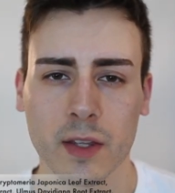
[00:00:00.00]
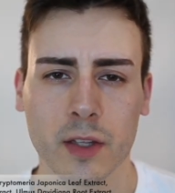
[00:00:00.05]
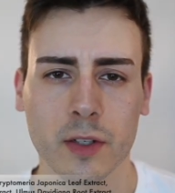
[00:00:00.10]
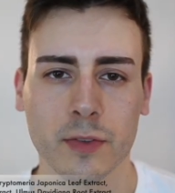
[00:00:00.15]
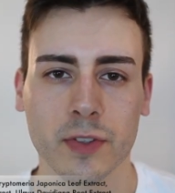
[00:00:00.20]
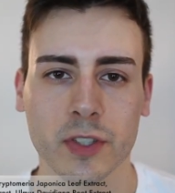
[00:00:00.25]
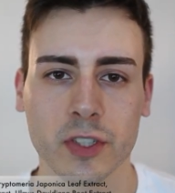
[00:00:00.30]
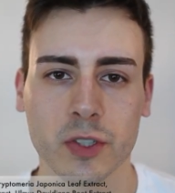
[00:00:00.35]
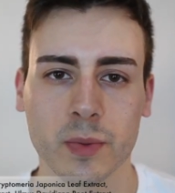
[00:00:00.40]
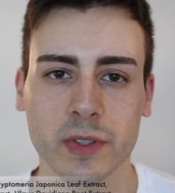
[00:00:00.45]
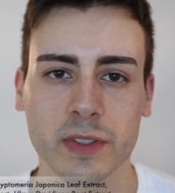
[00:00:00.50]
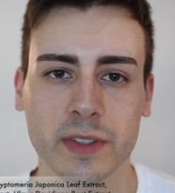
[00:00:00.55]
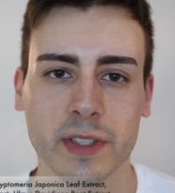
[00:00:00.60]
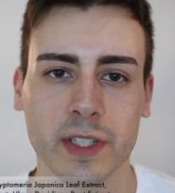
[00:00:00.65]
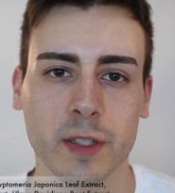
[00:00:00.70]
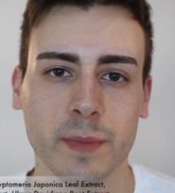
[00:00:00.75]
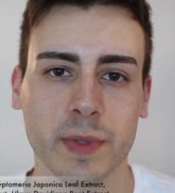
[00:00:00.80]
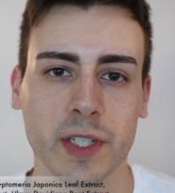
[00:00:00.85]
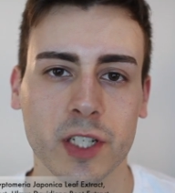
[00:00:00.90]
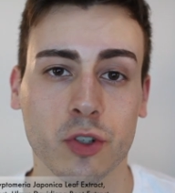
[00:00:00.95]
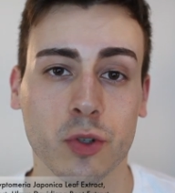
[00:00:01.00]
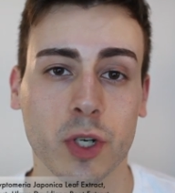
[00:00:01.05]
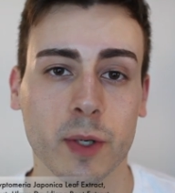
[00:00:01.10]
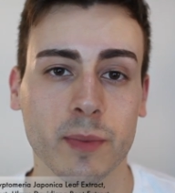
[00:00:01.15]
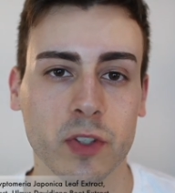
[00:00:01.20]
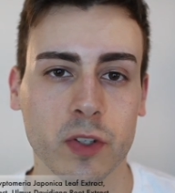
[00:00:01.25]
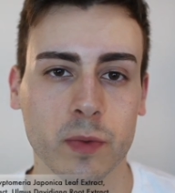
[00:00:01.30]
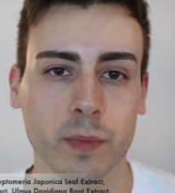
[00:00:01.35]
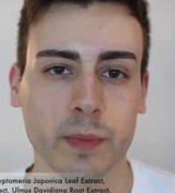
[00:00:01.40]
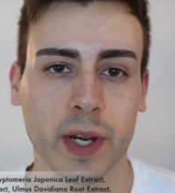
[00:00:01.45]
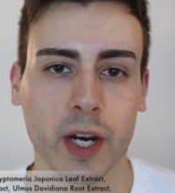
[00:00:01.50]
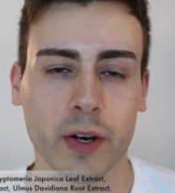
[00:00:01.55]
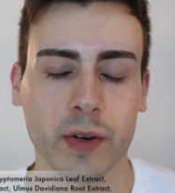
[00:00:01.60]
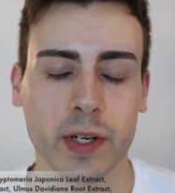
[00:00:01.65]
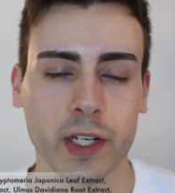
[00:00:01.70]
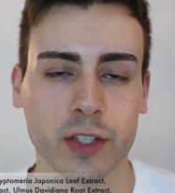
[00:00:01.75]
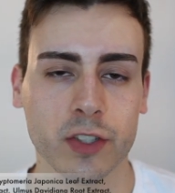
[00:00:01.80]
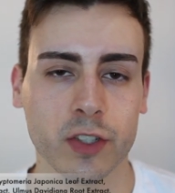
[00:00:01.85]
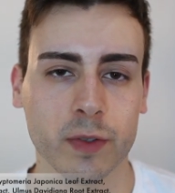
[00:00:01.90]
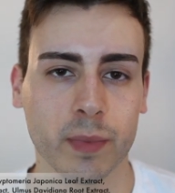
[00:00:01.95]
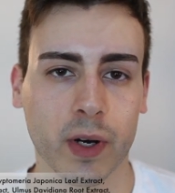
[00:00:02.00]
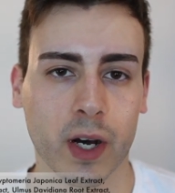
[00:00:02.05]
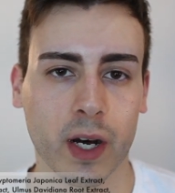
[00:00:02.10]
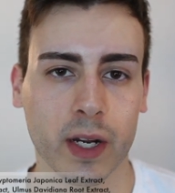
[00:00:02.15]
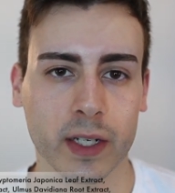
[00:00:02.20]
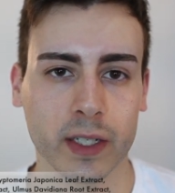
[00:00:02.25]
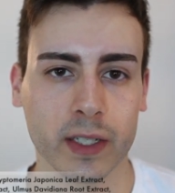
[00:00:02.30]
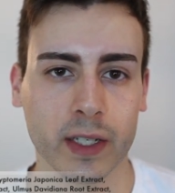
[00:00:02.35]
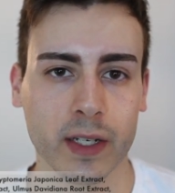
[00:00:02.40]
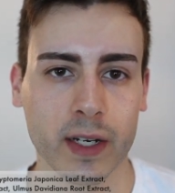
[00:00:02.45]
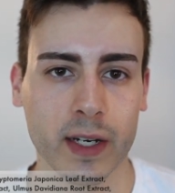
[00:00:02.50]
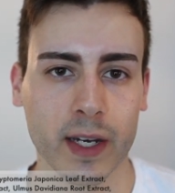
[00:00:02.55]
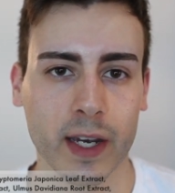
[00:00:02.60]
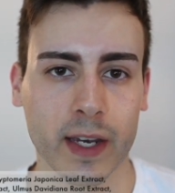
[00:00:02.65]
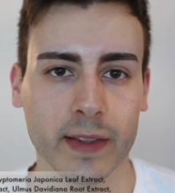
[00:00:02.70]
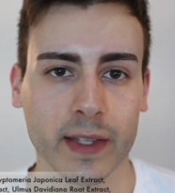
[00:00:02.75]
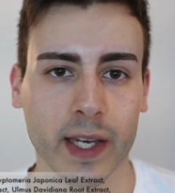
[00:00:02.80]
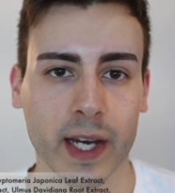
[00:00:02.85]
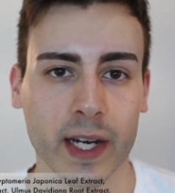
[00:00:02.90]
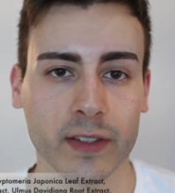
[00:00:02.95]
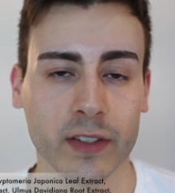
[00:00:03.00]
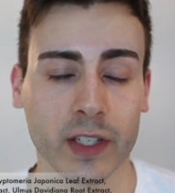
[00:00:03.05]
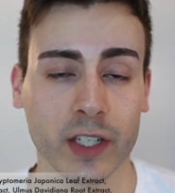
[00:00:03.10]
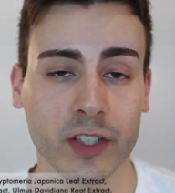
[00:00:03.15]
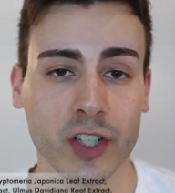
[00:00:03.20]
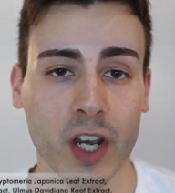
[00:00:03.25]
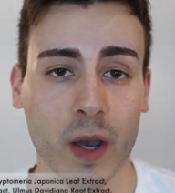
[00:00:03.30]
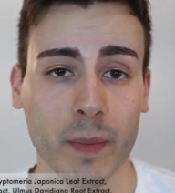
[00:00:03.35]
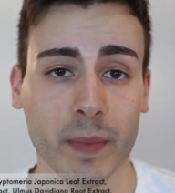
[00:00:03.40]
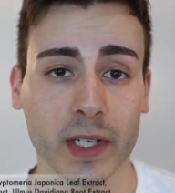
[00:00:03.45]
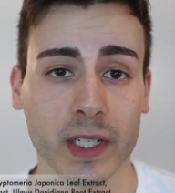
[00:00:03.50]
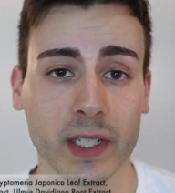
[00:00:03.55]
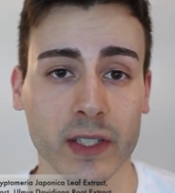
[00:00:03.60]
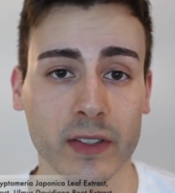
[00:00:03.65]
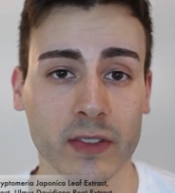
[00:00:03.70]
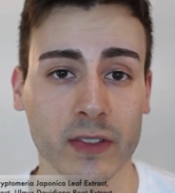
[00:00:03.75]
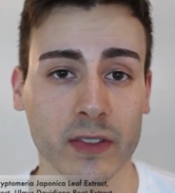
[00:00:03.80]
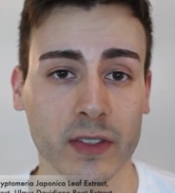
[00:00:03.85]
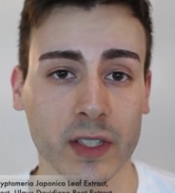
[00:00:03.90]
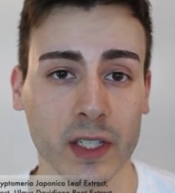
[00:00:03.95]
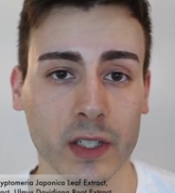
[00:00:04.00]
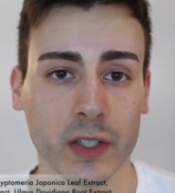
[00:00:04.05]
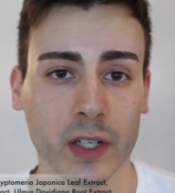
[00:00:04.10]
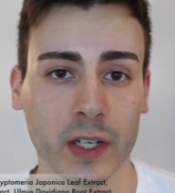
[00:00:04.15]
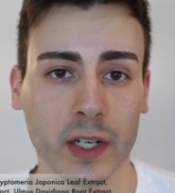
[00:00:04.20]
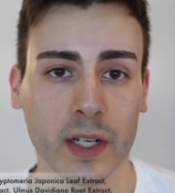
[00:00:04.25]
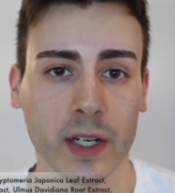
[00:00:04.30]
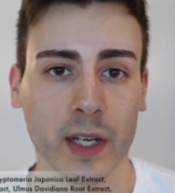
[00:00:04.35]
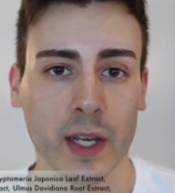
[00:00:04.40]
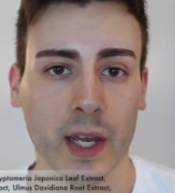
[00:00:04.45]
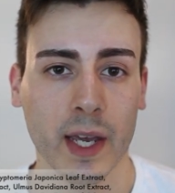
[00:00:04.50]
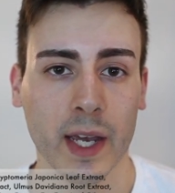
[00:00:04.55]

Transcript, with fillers: The first one's gonna be Cryptomeria japonica, and that's a Japanese cedar,